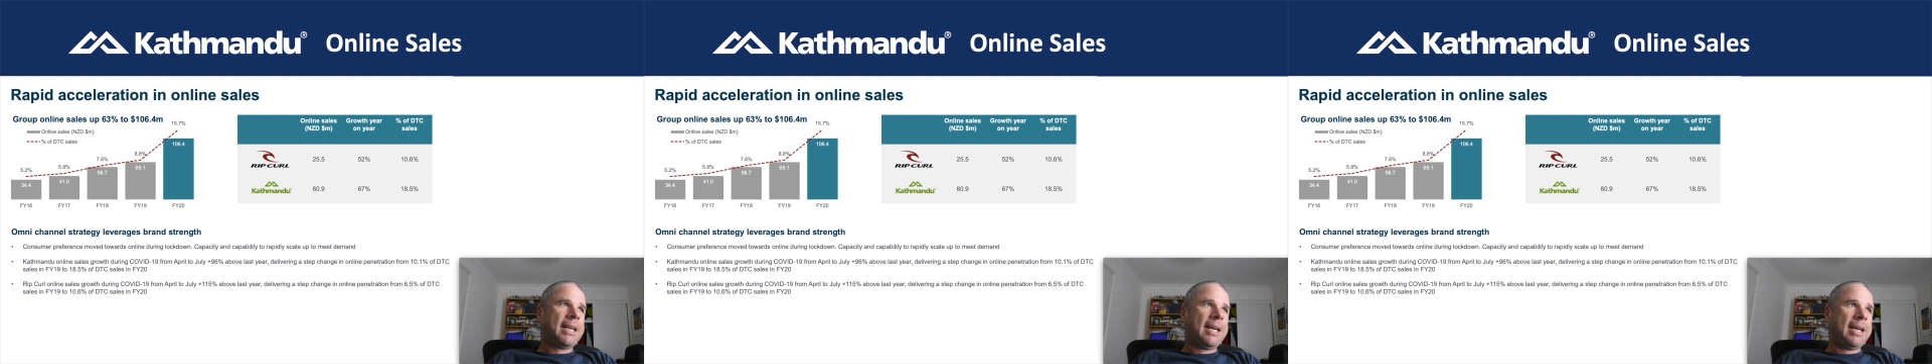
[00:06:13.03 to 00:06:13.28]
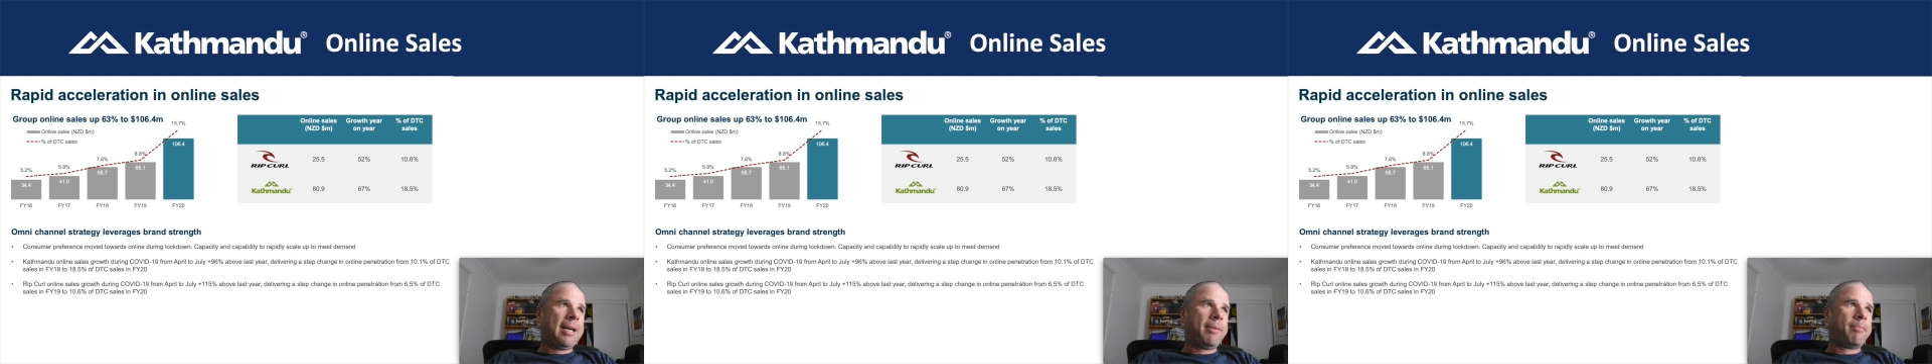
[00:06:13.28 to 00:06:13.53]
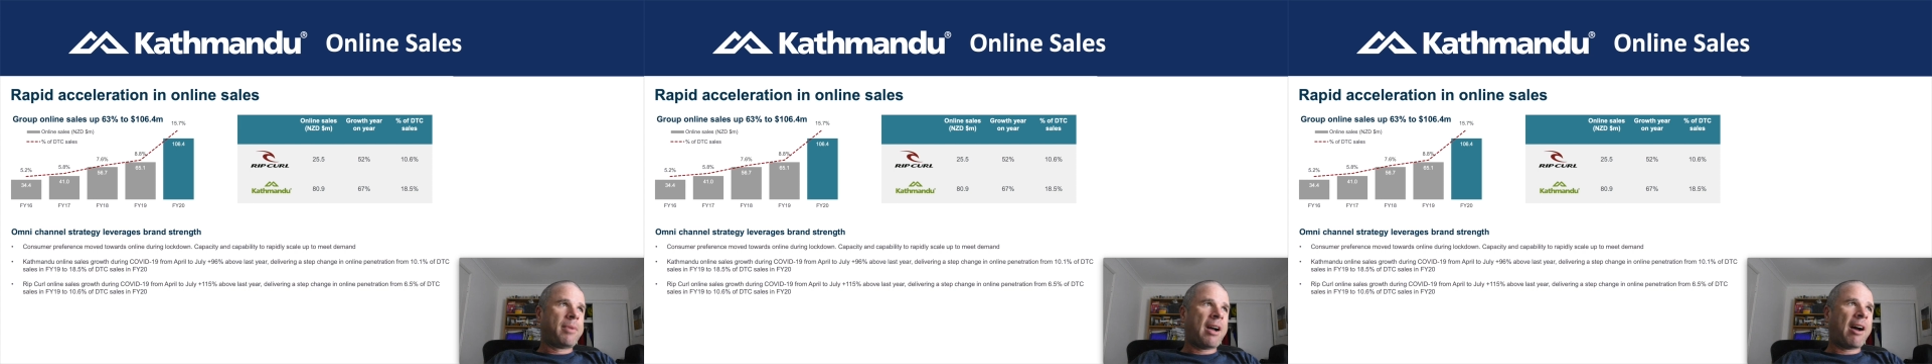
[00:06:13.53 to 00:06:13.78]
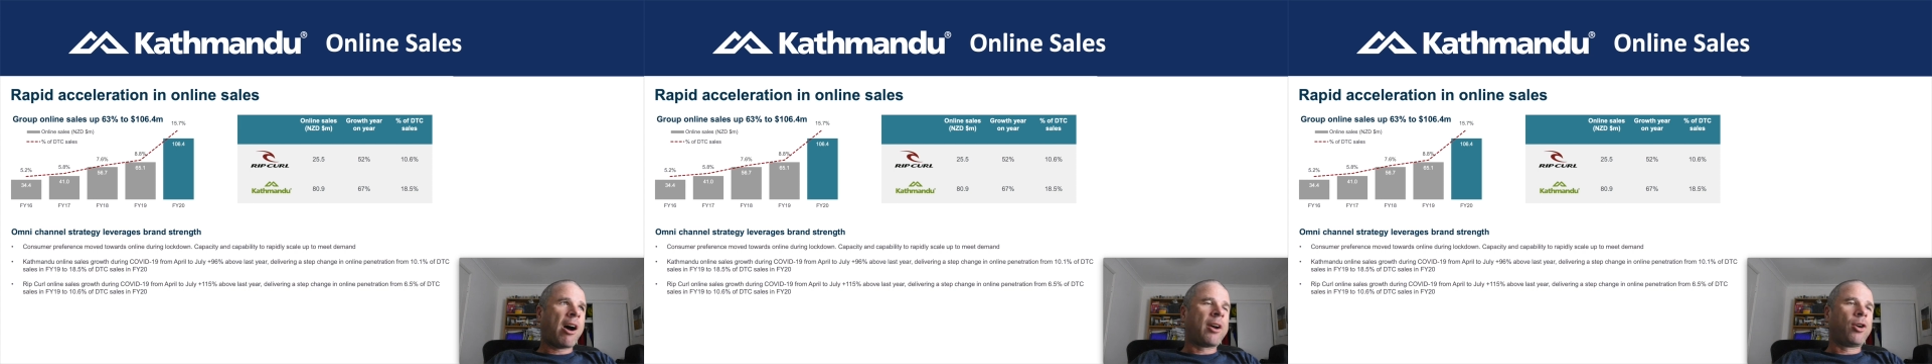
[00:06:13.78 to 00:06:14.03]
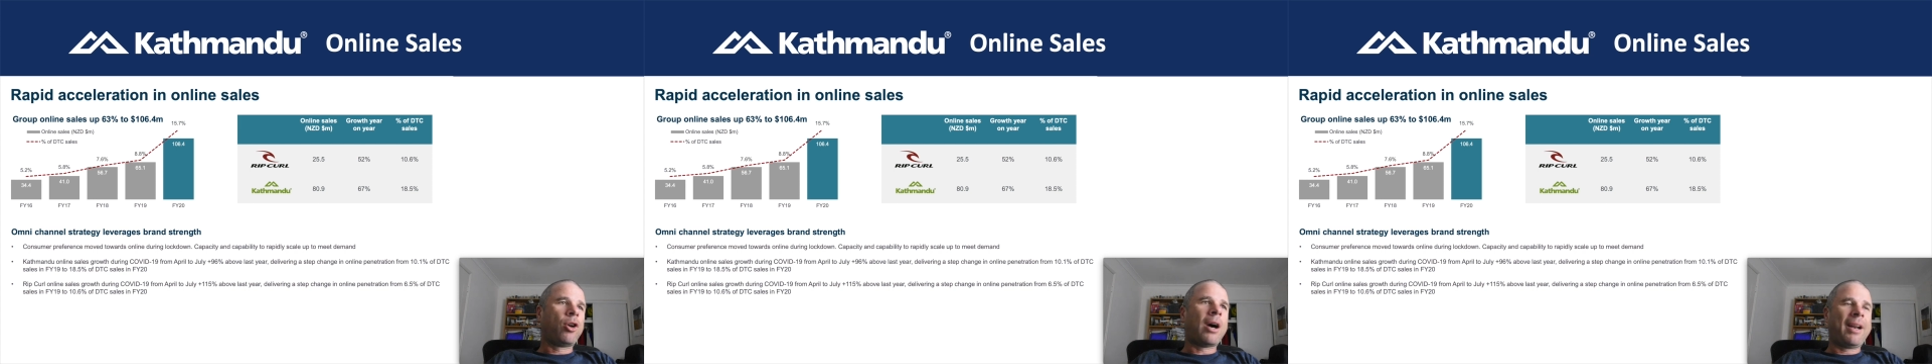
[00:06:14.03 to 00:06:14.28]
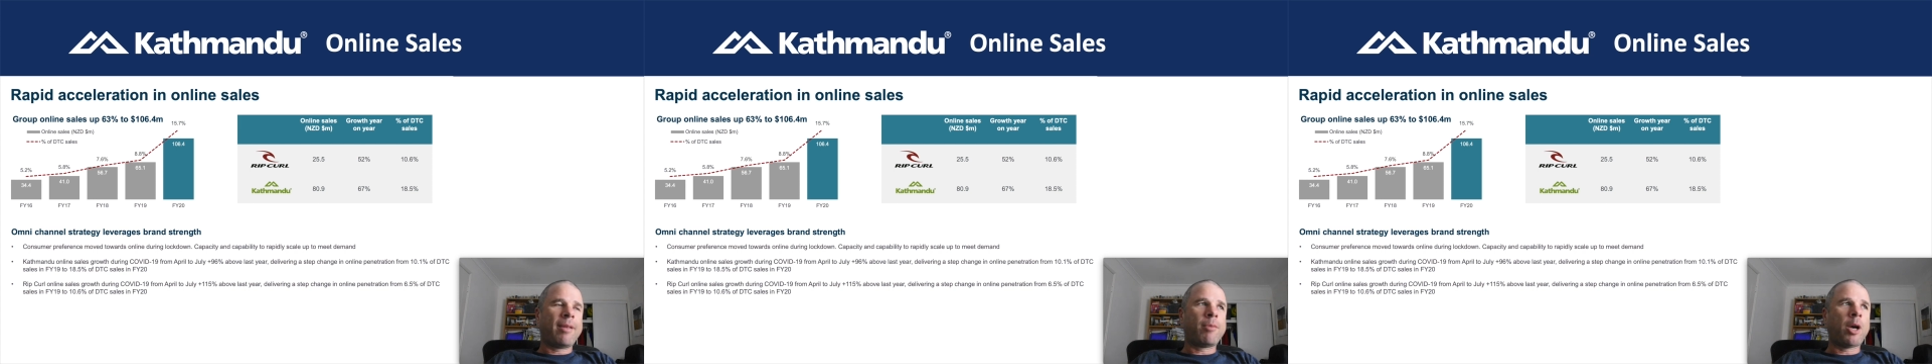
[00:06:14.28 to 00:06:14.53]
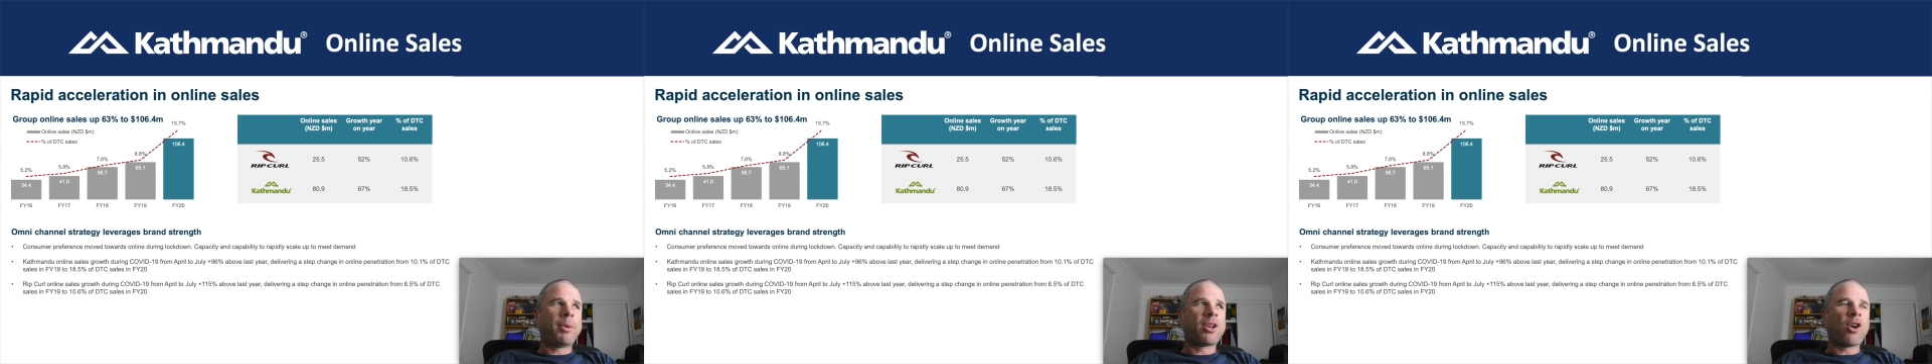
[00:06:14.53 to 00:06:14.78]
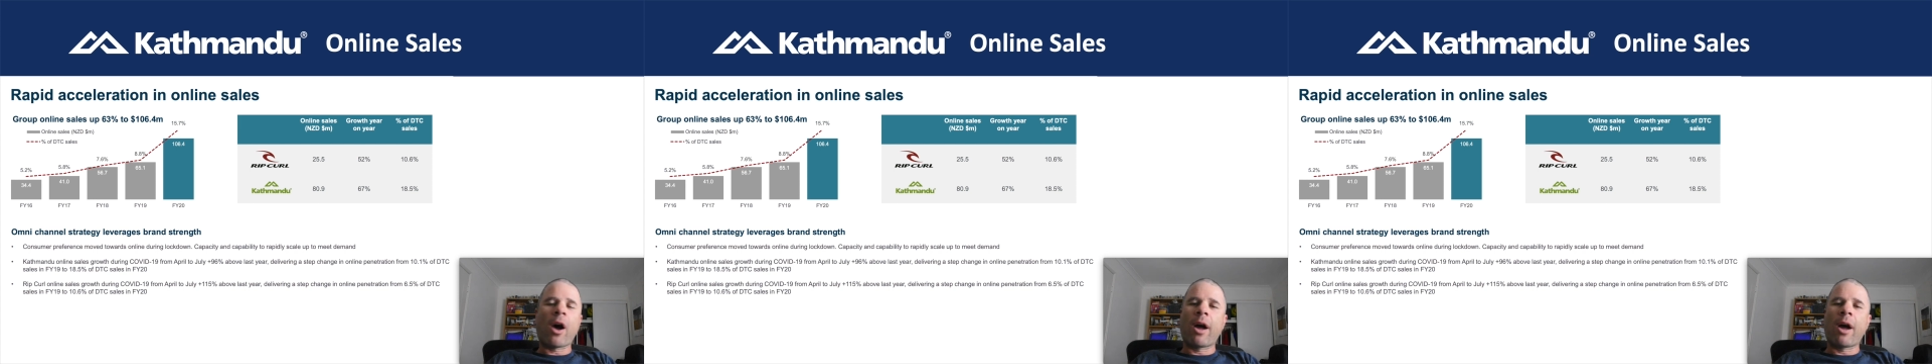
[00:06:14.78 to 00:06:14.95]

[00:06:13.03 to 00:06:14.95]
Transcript: um, online at the moment.